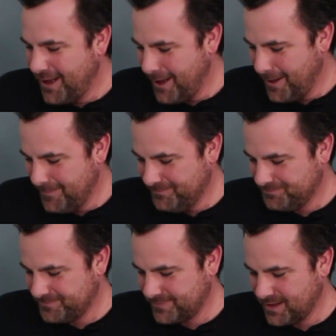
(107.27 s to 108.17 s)
um,
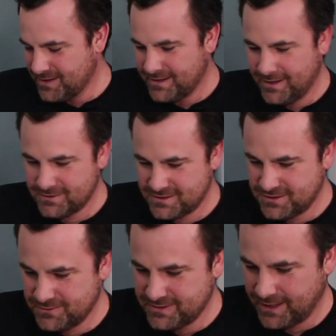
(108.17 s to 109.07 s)
here's
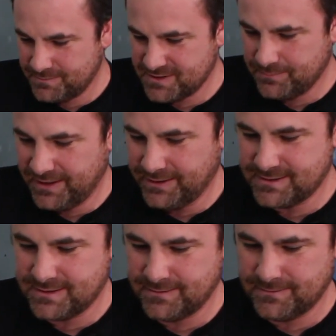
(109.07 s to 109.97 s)
two types of
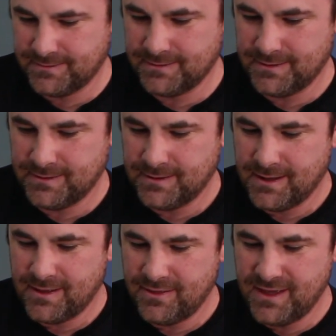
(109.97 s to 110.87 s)
beads.
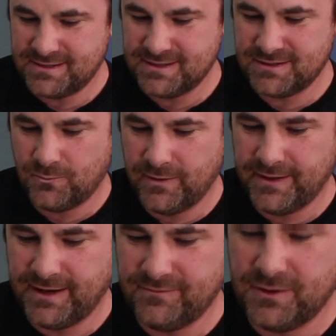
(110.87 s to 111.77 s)
This is the one
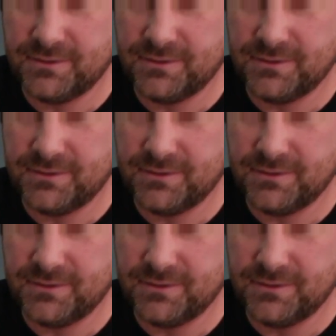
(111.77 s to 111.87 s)
that I've